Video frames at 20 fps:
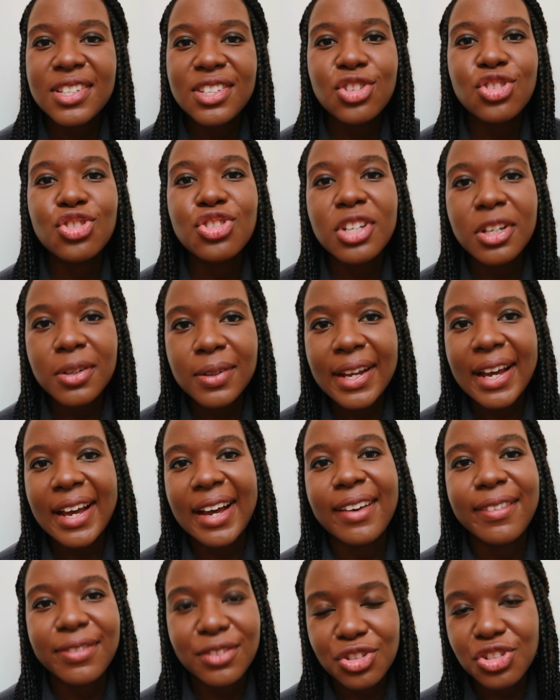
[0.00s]
You don't
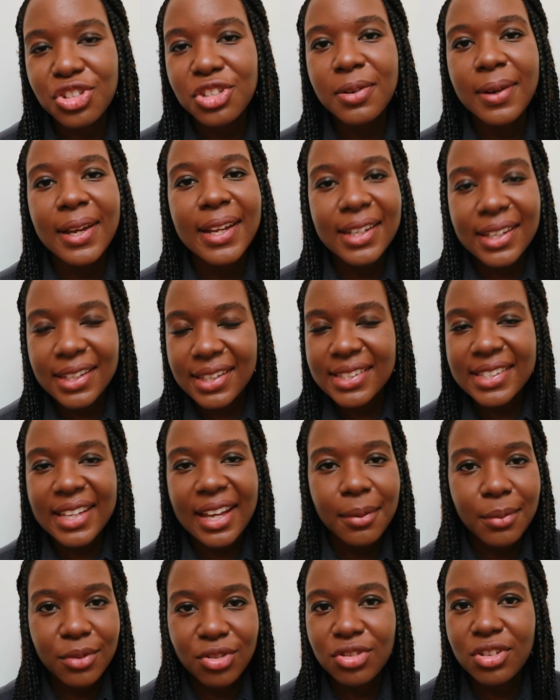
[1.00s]
have to do any
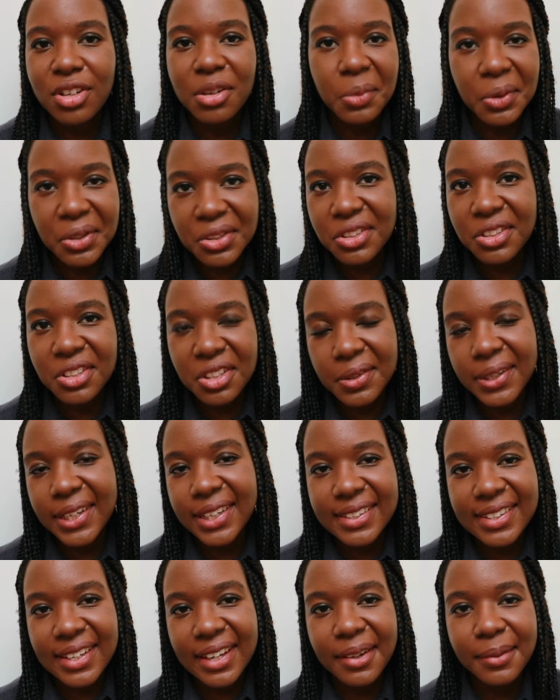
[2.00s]
exam if you don't want to do an
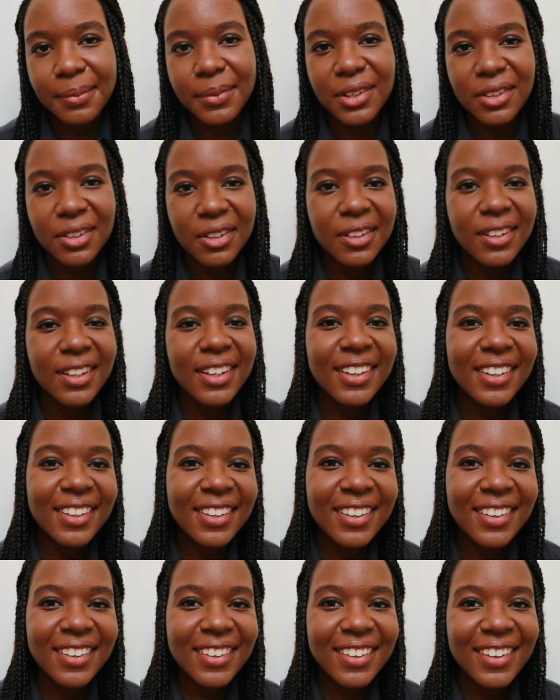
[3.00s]
exam, you know.
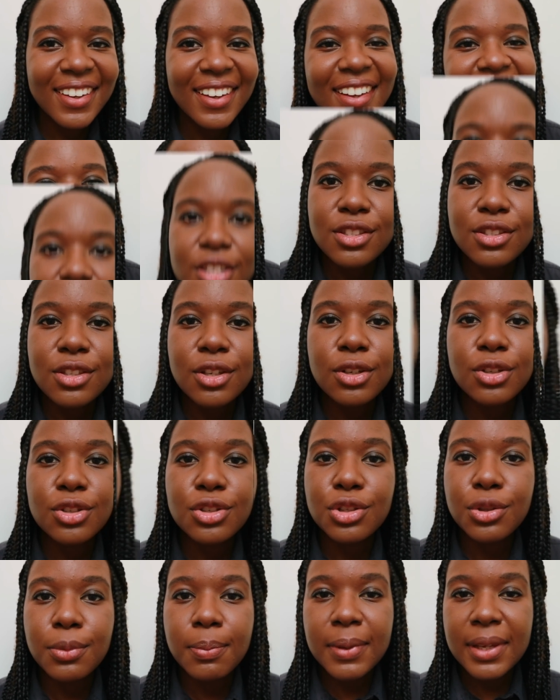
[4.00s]
So
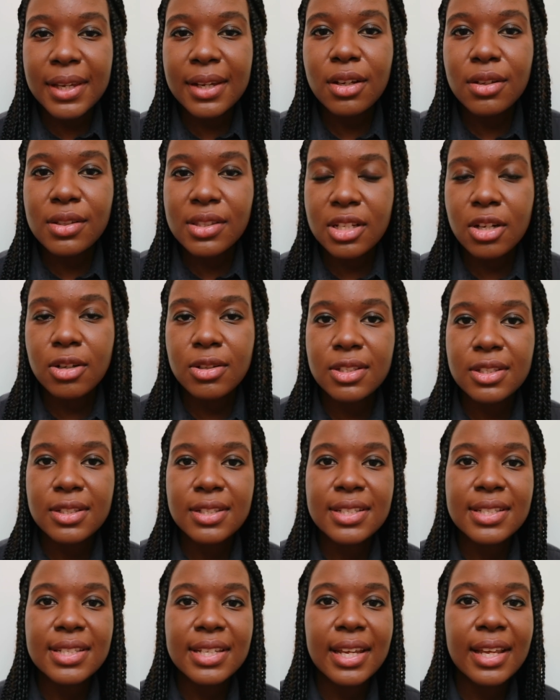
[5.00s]
to be a
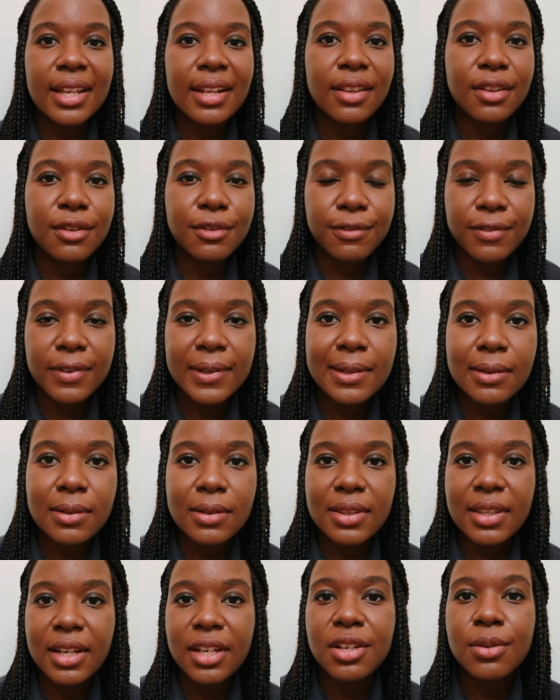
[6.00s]
consultant in the
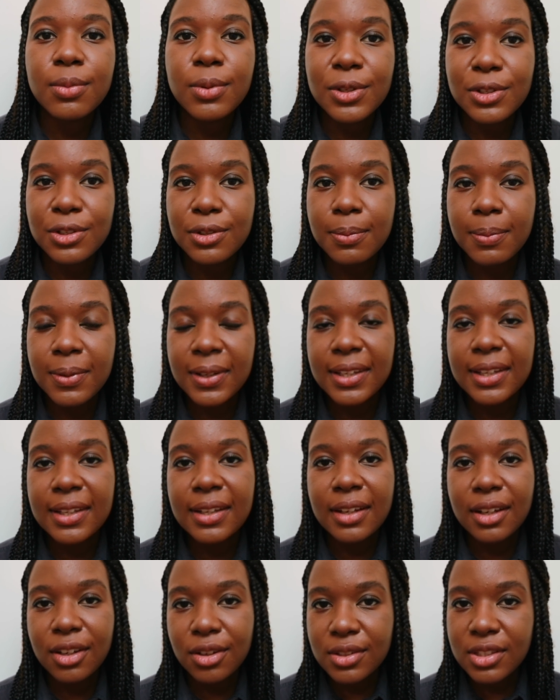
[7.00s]
field that you want to
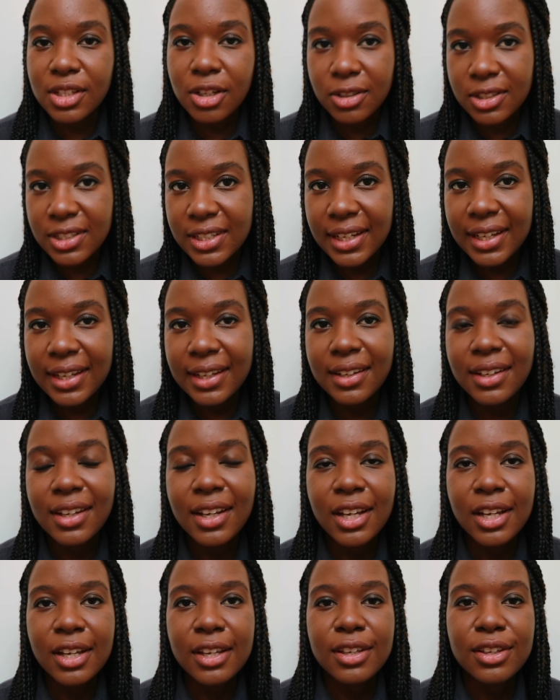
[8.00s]
be a consultant in,
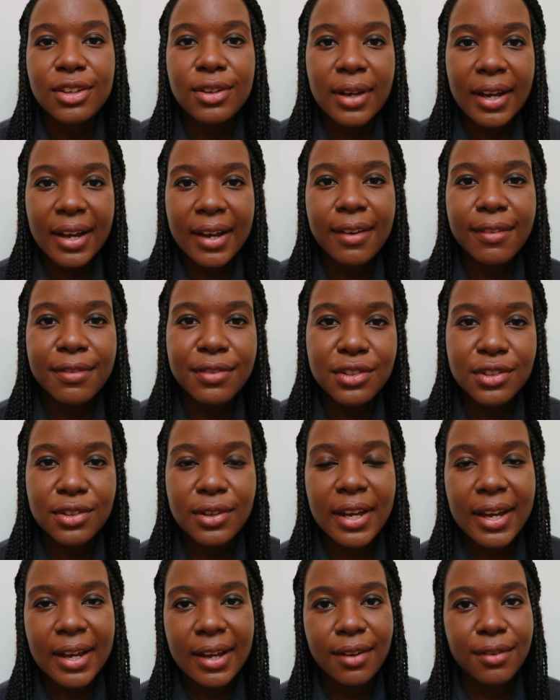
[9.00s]
you have to
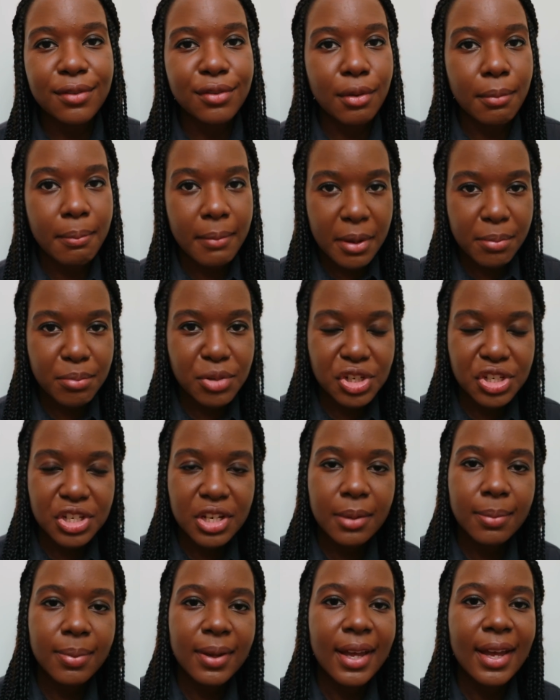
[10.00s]
have
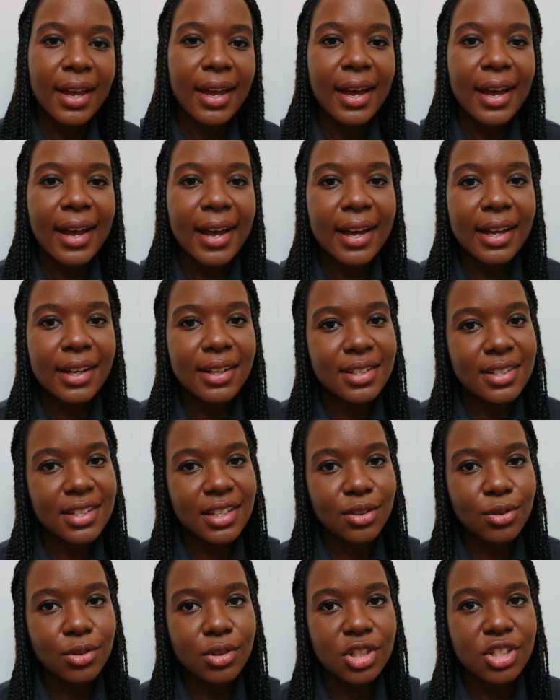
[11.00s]
membership, and
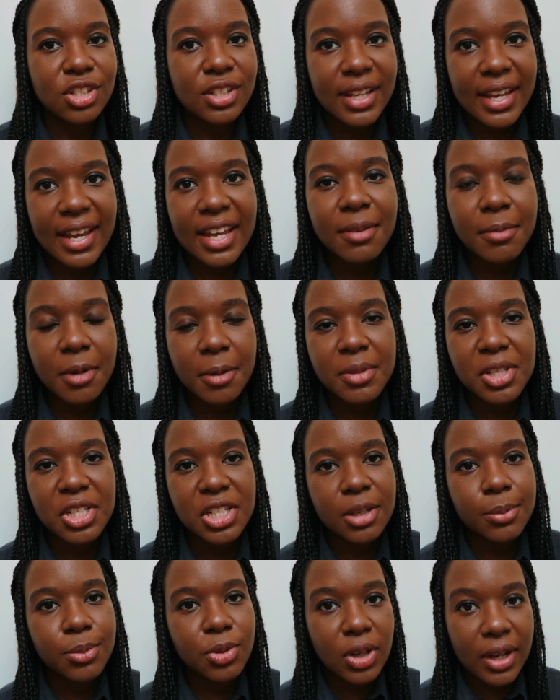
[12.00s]
in order to gain
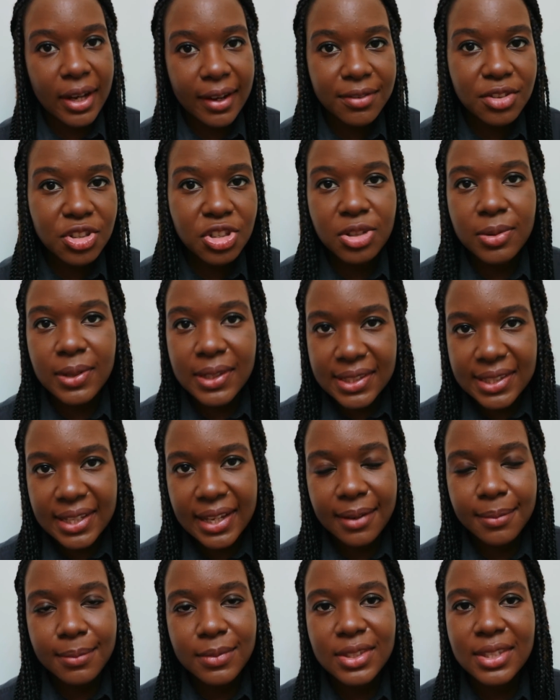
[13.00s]
membership you have to do
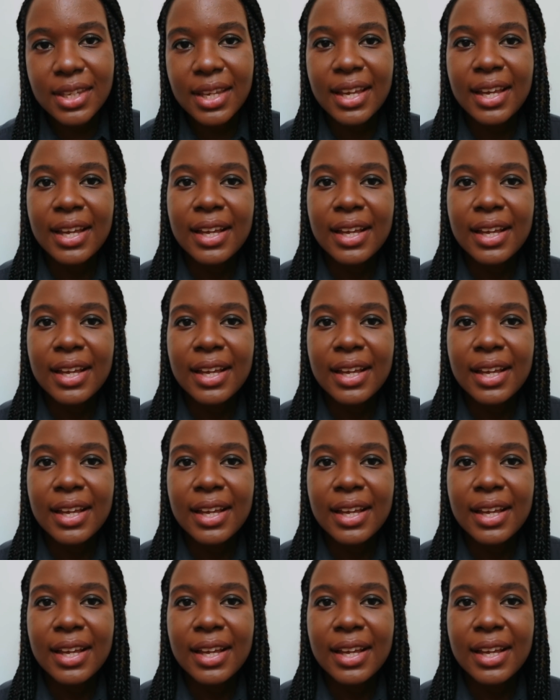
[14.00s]
exams.